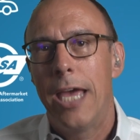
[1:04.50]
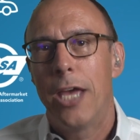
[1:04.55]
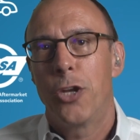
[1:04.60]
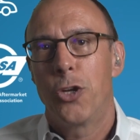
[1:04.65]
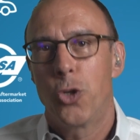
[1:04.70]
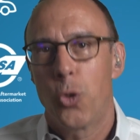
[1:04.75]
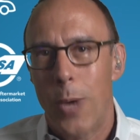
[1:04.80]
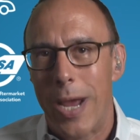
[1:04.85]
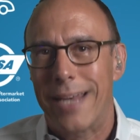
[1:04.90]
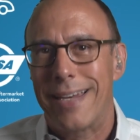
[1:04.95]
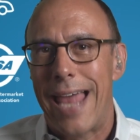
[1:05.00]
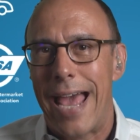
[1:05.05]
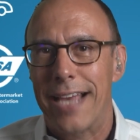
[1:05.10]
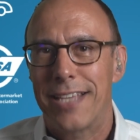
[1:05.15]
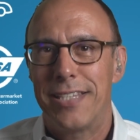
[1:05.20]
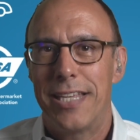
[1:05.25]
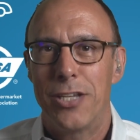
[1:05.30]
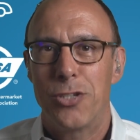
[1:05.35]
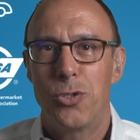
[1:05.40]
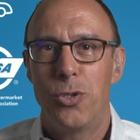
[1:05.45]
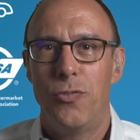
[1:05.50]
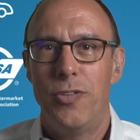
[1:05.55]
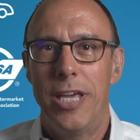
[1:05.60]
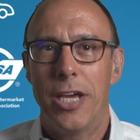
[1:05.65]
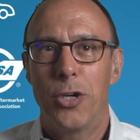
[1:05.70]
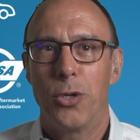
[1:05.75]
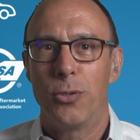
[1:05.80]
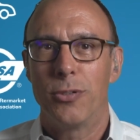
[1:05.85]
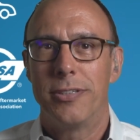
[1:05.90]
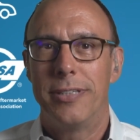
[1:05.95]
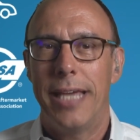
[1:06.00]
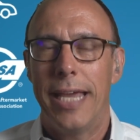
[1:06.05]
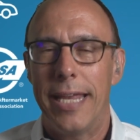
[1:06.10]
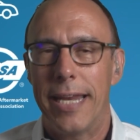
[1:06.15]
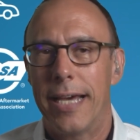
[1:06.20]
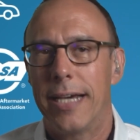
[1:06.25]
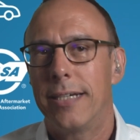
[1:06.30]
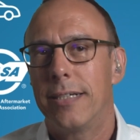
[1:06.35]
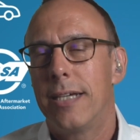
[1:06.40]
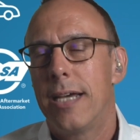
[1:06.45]
direct access to vehicle
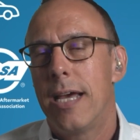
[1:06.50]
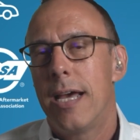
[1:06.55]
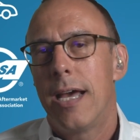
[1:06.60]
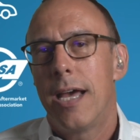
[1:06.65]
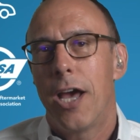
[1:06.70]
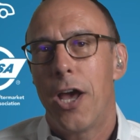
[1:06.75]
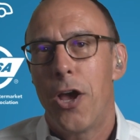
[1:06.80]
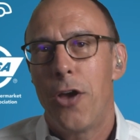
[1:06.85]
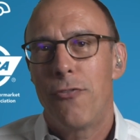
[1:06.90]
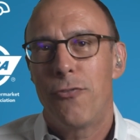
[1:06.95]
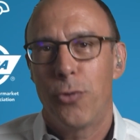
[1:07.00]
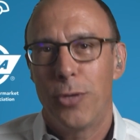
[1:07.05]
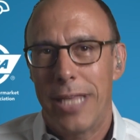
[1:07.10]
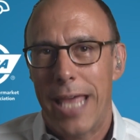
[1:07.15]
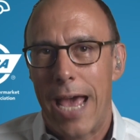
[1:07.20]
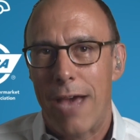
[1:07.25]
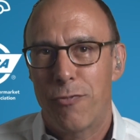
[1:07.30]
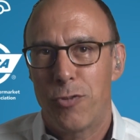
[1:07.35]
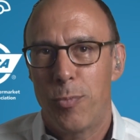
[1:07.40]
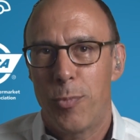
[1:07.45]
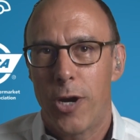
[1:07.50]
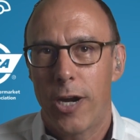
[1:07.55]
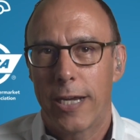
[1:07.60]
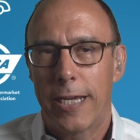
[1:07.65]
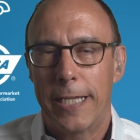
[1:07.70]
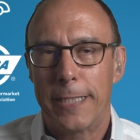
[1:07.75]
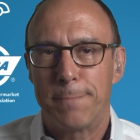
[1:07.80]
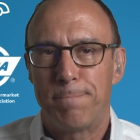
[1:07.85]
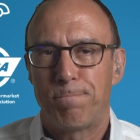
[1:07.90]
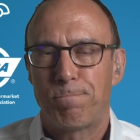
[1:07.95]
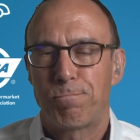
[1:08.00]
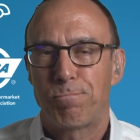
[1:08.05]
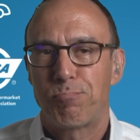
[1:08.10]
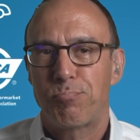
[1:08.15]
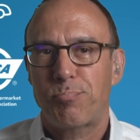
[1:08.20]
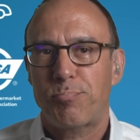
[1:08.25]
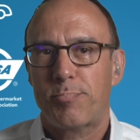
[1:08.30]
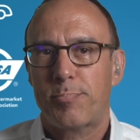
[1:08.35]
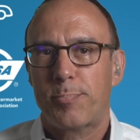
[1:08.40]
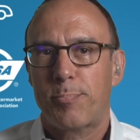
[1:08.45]
data for the aftermarket.
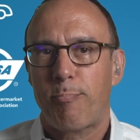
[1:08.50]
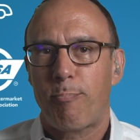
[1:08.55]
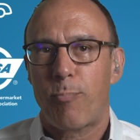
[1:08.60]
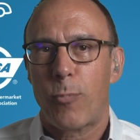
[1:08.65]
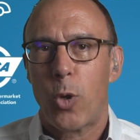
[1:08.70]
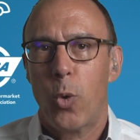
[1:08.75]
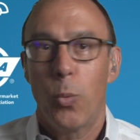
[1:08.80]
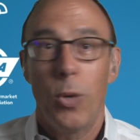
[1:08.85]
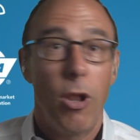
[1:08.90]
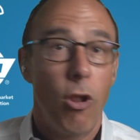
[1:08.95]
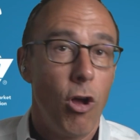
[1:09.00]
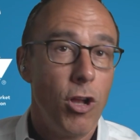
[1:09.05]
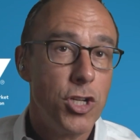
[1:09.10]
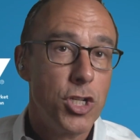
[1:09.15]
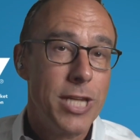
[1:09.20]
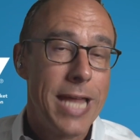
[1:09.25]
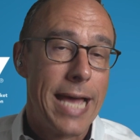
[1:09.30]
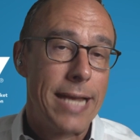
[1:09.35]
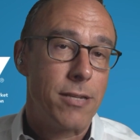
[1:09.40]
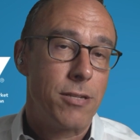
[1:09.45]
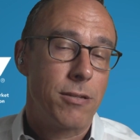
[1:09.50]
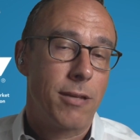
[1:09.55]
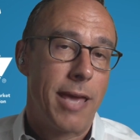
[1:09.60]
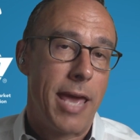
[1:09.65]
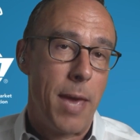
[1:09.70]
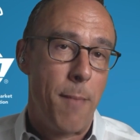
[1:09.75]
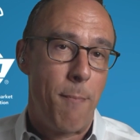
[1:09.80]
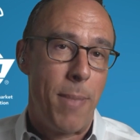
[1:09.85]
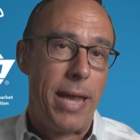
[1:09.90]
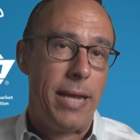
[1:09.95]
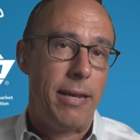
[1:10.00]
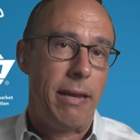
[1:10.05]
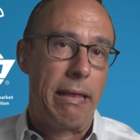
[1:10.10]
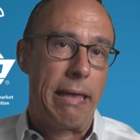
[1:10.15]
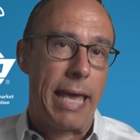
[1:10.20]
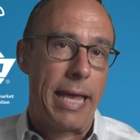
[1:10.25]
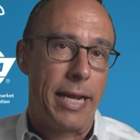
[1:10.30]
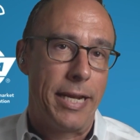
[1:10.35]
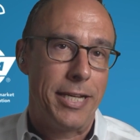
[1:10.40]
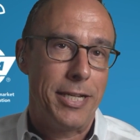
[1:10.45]
We launched that campaign in
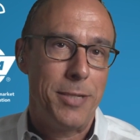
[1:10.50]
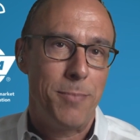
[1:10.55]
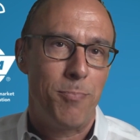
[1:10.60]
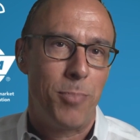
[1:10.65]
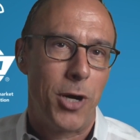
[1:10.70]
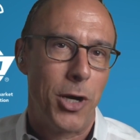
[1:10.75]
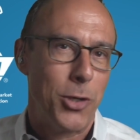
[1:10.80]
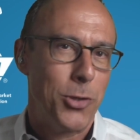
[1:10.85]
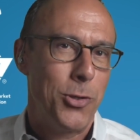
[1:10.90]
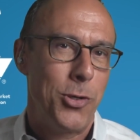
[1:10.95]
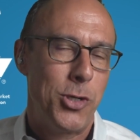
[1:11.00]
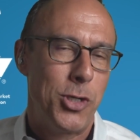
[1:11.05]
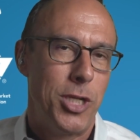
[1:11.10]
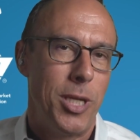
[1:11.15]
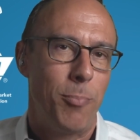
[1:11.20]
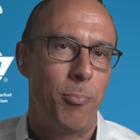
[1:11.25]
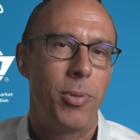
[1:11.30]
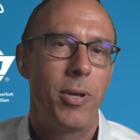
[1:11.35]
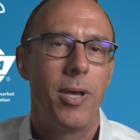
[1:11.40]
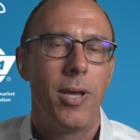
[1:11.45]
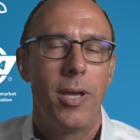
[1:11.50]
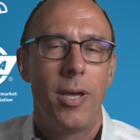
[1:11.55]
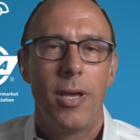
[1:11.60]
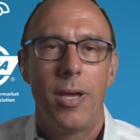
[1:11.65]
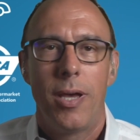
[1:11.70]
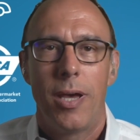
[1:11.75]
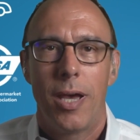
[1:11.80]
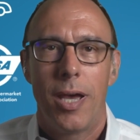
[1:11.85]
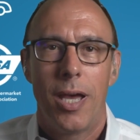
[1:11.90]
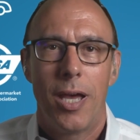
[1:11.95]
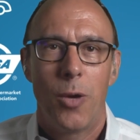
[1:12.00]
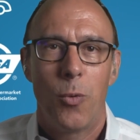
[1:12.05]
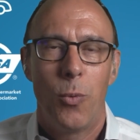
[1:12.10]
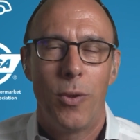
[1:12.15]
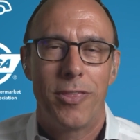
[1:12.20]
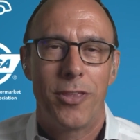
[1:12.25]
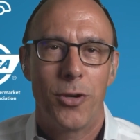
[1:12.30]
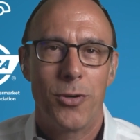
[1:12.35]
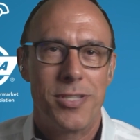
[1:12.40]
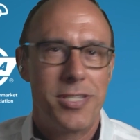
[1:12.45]
Canada in partnership
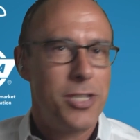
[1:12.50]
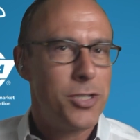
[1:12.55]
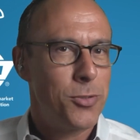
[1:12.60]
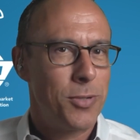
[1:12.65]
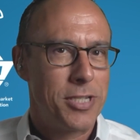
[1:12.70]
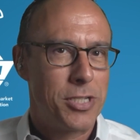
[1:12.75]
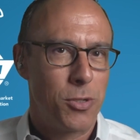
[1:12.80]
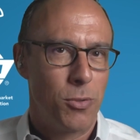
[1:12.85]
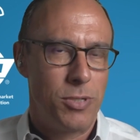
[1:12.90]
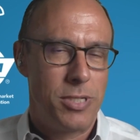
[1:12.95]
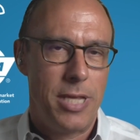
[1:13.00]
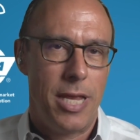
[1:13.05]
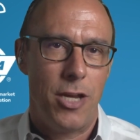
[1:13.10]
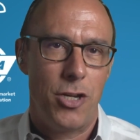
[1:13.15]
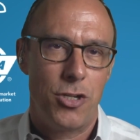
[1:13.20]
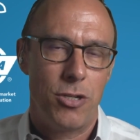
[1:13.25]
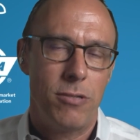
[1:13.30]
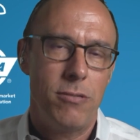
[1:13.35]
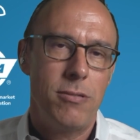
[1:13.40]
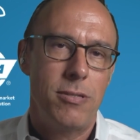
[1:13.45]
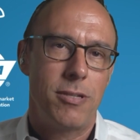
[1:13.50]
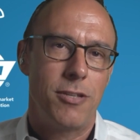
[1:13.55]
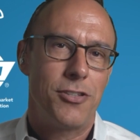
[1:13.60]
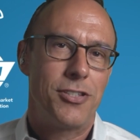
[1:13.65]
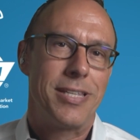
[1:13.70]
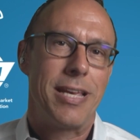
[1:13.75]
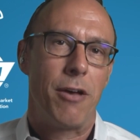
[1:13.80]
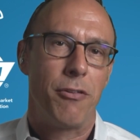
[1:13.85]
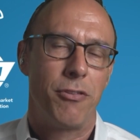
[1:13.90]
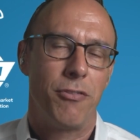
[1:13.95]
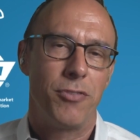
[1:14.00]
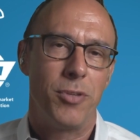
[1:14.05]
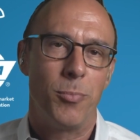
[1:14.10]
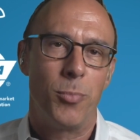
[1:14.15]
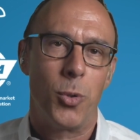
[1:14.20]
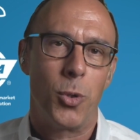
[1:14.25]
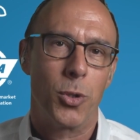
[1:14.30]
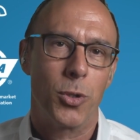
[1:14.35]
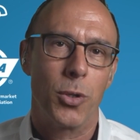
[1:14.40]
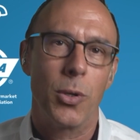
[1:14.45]
with our sister associations south of the
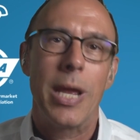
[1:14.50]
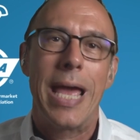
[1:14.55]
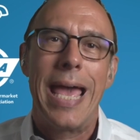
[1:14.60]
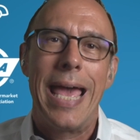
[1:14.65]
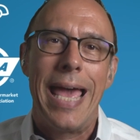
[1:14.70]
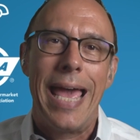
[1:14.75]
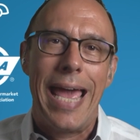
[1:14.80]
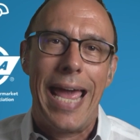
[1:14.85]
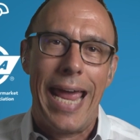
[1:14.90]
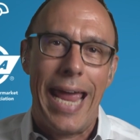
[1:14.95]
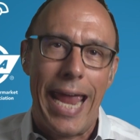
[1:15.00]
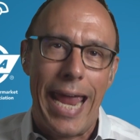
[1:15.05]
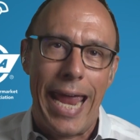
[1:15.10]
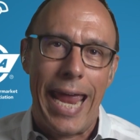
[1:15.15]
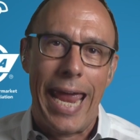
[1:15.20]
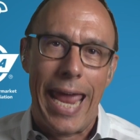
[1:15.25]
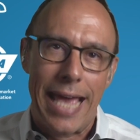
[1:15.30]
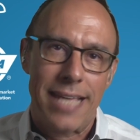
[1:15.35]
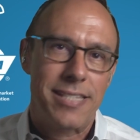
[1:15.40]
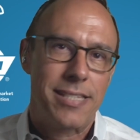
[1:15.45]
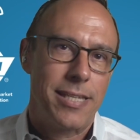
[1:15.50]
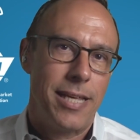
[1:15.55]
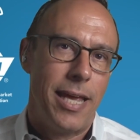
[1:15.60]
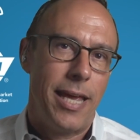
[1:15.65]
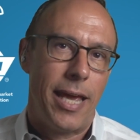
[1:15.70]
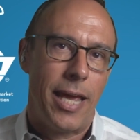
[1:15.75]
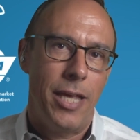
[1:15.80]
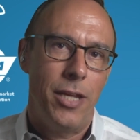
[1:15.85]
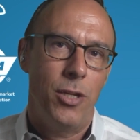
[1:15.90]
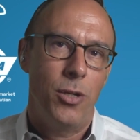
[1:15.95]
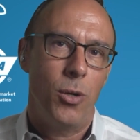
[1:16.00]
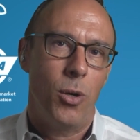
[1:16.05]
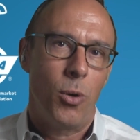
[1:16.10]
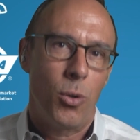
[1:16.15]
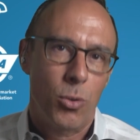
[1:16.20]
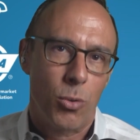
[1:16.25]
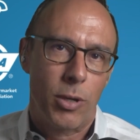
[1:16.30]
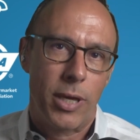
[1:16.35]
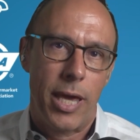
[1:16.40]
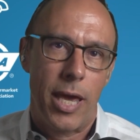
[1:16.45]
border, AASA and
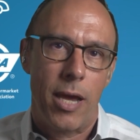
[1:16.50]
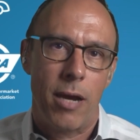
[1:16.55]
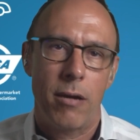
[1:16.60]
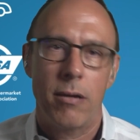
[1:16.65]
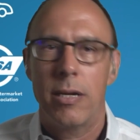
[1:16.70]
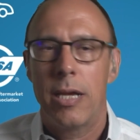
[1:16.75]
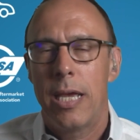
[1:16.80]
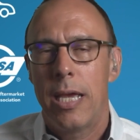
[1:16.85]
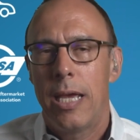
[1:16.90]
AutoCare,